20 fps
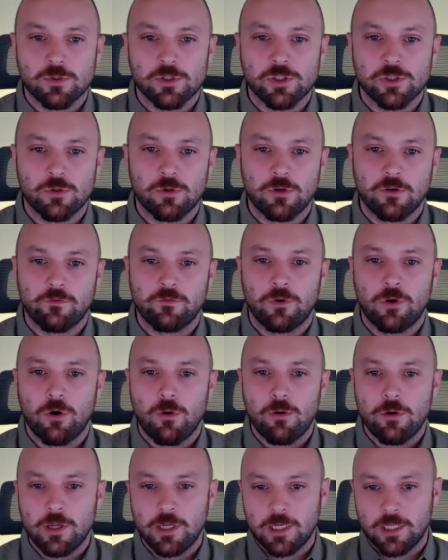we're sort of
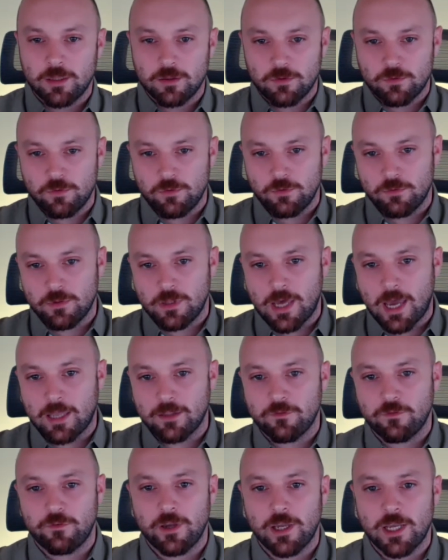going into
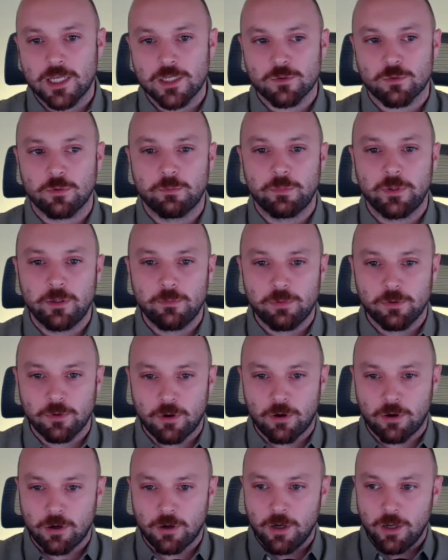that phase where people
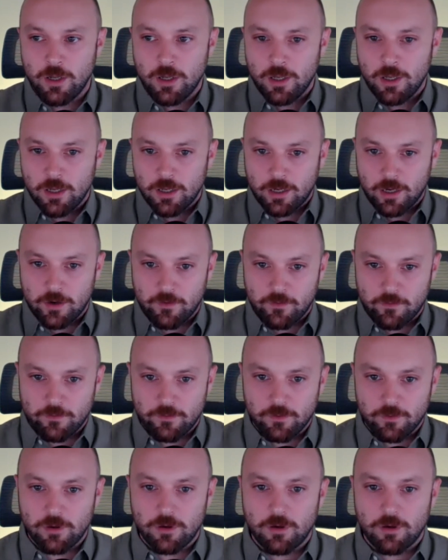are kind of